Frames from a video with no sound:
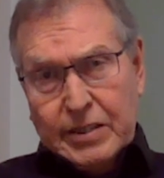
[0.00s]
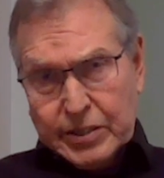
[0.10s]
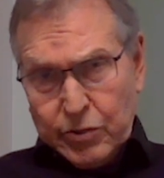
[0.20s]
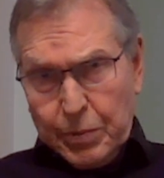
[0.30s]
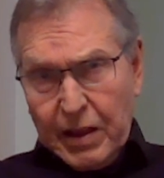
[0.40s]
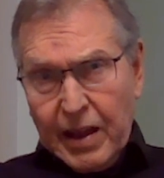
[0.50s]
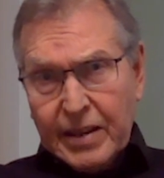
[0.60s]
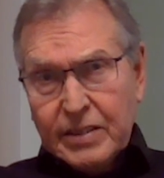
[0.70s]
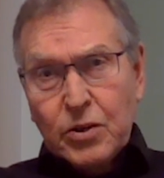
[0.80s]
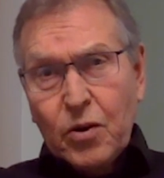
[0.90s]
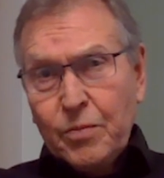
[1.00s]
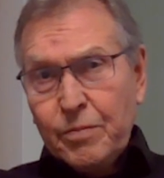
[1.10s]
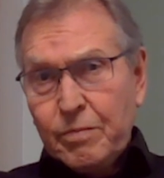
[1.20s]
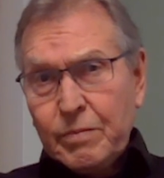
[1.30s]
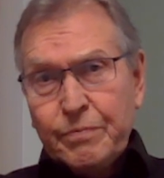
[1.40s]
She replied,
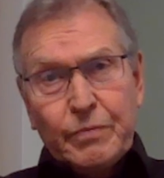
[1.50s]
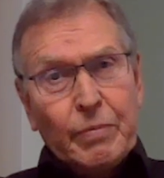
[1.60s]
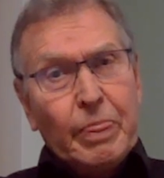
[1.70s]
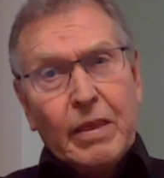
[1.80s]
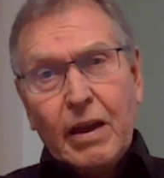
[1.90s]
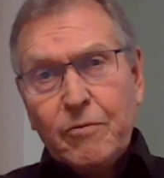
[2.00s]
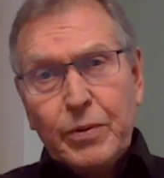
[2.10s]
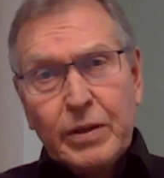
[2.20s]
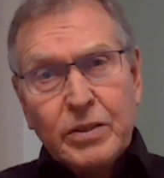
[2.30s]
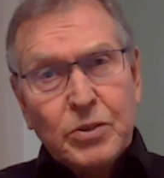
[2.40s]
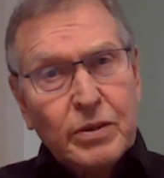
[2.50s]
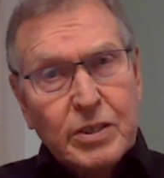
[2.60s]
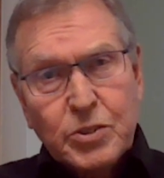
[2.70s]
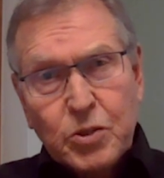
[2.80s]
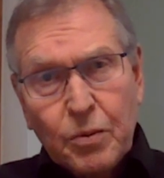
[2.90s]
"Tom, I've been doing
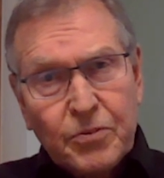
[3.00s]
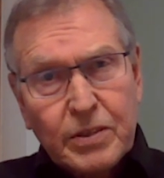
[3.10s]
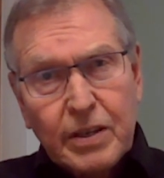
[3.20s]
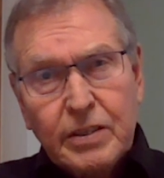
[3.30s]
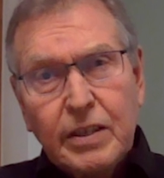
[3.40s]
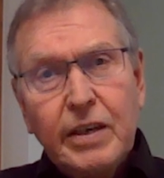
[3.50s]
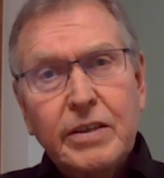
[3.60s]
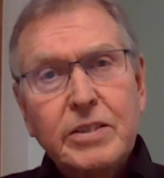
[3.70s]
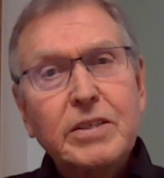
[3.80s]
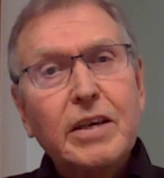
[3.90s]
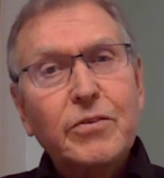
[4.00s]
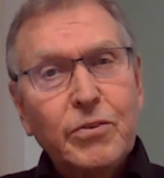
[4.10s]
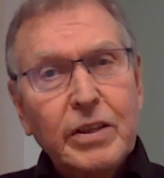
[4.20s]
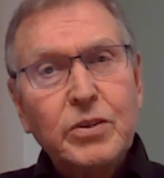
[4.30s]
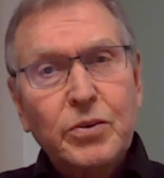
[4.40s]
this job for 30 years. I
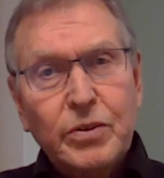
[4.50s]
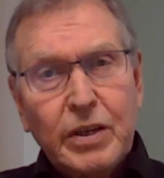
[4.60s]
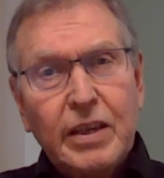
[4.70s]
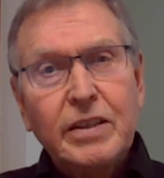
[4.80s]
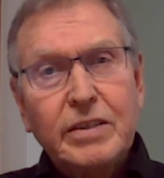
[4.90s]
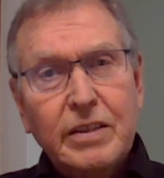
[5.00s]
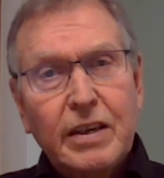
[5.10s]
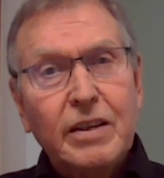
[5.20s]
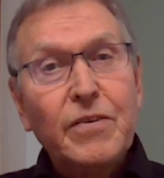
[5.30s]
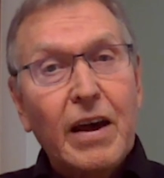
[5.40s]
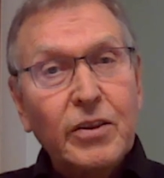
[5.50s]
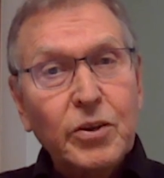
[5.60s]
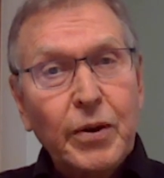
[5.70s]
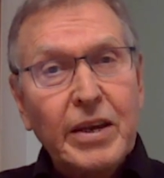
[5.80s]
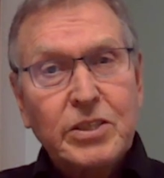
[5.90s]
really don't need an
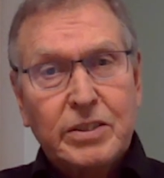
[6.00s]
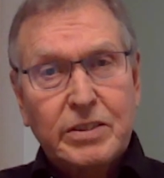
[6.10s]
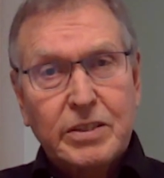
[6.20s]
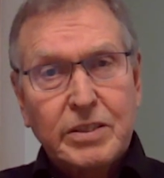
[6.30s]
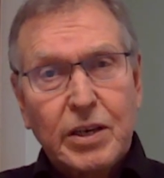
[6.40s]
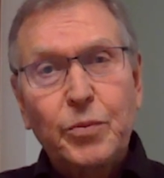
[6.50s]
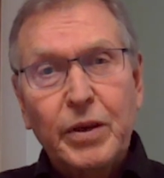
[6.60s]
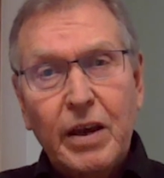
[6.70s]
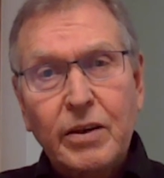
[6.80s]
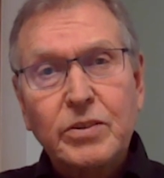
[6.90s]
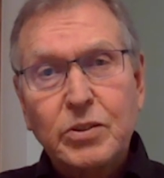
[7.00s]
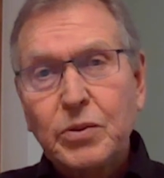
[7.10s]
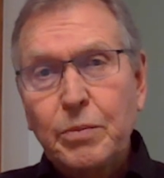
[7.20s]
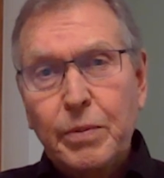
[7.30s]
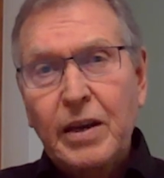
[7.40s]
evaluation to tell me how to
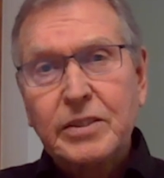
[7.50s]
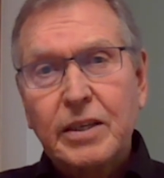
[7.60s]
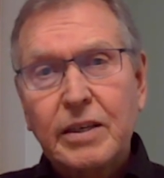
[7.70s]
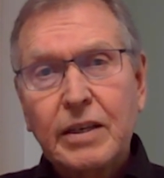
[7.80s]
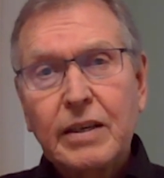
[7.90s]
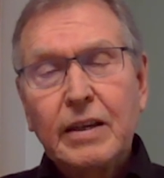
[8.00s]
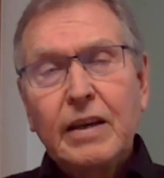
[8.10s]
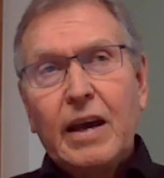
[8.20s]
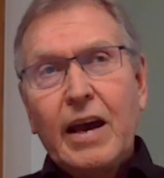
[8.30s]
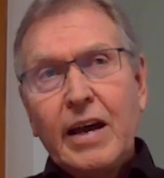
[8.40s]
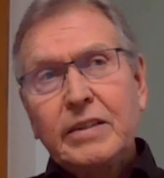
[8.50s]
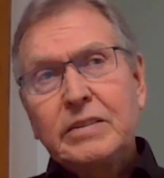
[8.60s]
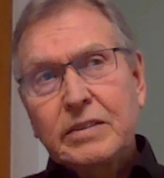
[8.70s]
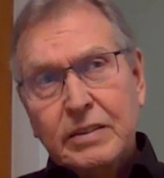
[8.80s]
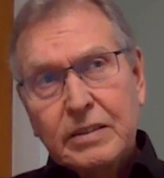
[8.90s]
do it better."
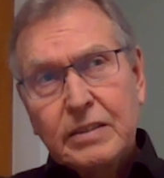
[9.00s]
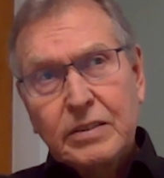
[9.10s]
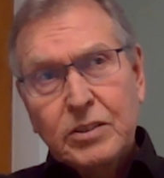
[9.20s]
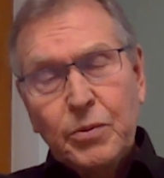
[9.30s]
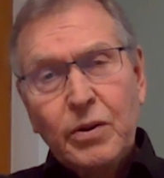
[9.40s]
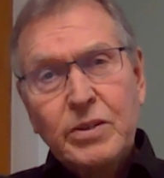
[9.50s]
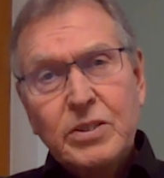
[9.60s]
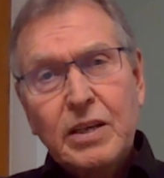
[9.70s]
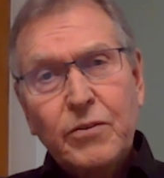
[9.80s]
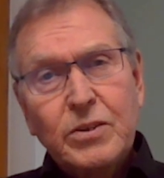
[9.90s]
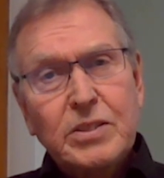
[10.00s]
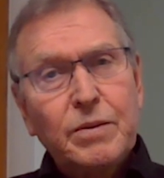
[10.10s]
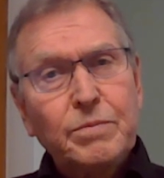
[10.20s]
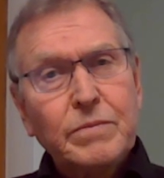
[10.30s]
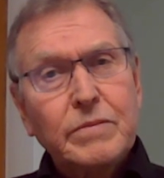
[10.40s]
And to be honest, I've got
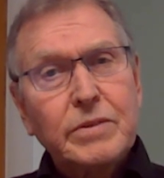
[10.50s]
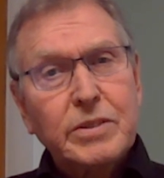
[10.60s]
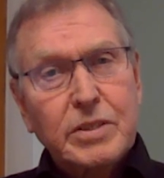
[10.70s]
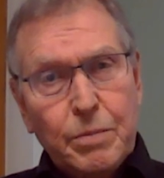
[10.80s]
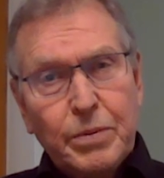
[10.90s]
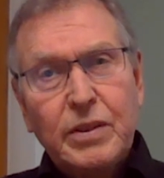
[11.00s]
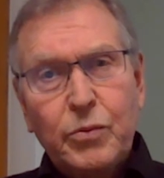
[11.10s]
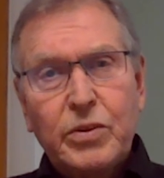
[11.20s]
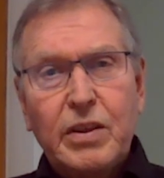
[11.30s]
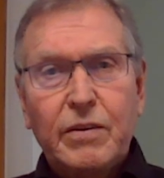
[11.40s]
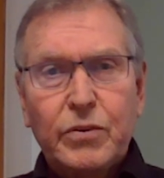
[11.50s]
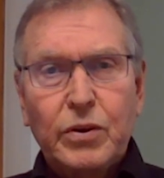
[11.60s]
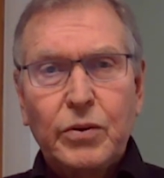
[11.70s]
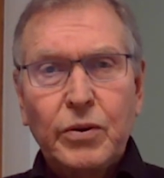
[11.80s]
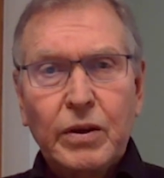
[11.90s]
some sympathy with that
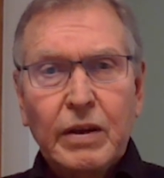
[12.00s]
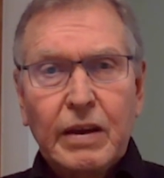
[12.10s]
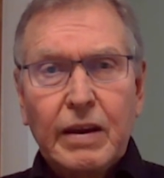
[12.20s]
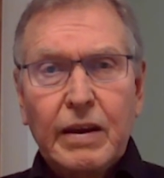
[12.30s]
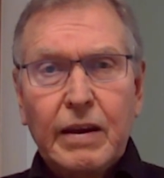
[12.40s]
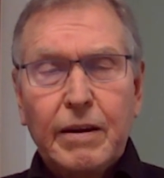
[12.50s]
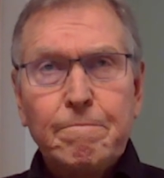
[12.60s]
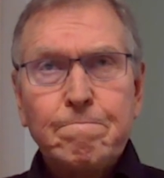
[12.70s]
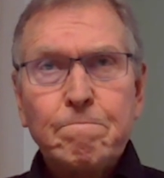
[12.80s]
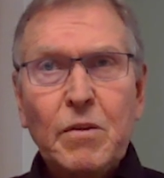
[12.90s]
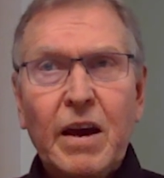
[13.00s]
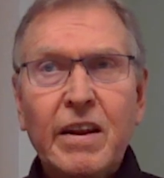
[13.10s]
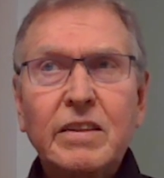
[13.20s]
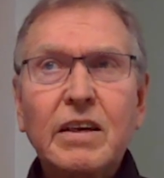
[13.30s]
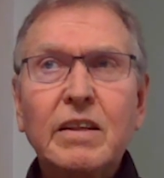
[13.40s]
view. And
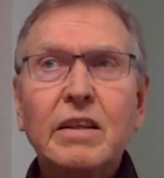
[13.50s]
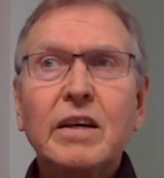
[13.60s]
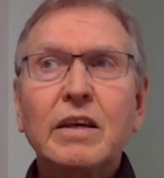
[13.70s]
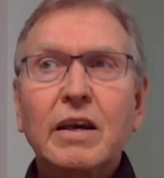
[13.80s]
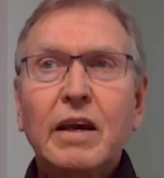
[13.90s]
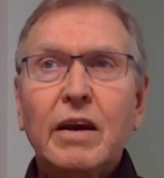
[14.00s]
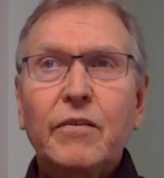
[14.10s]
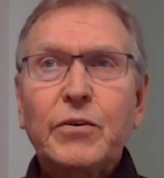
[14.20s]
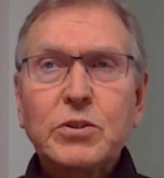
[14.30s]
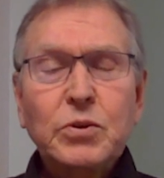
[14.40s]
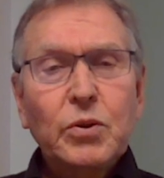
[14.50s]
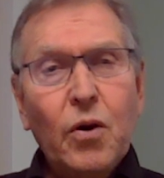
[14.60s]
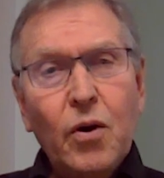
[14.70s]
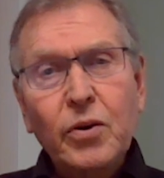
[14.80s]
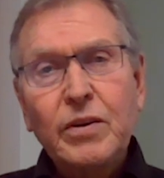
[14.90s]
I think that for too
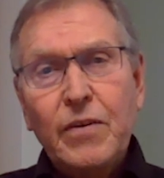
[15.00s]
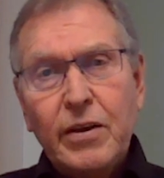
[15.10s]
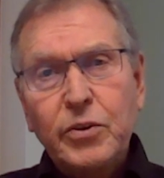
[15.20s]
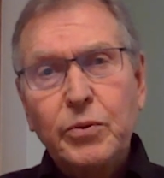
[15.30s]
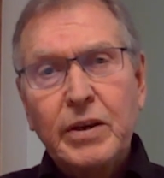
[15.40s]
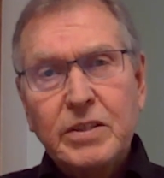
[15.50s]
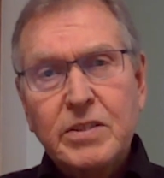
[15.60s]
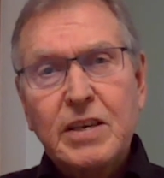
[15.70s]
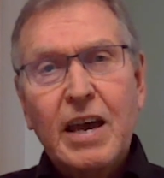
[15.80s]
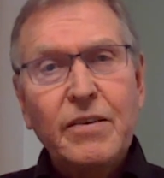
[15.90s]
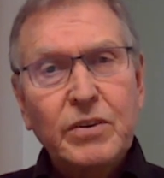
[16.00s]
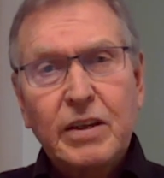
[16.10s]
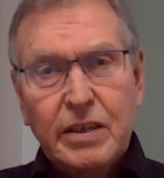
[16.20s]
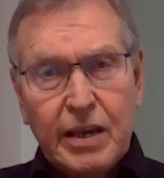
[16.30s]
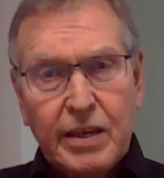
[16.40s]
long, evaluators haven't
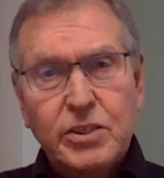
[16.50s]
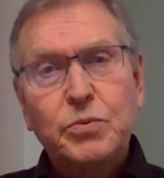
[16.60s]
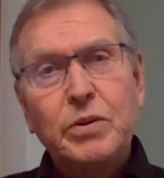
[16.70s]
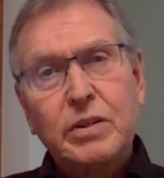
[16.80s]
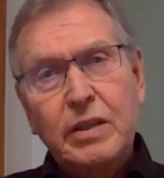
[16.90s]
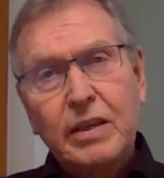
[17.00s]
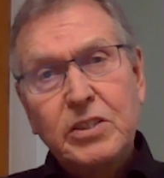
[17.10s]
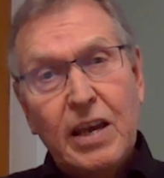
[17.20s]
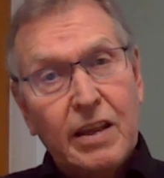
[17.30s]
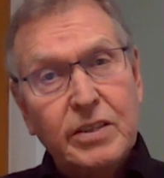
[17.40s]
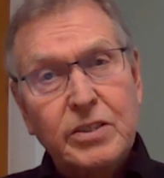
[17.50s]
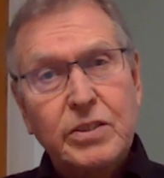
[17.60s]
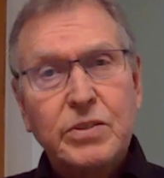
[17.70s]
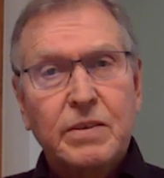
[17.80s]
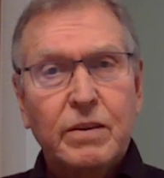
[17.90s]
engaged with the
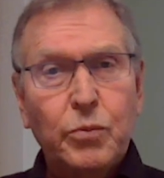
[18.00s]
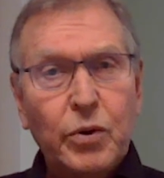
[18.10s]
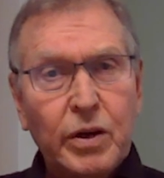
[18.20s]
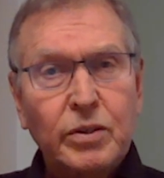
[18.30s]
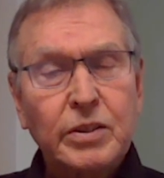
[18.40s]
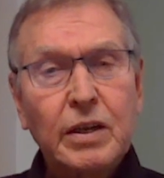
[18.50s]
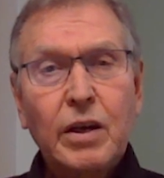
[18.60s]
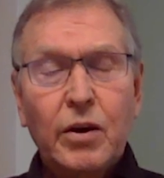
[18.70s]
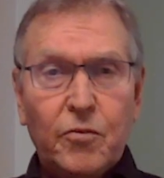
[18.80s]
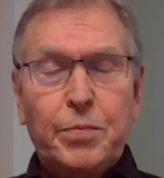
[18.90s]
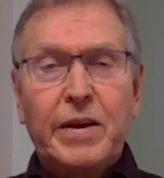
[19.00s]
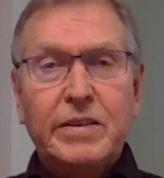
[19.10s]
challenges in the world of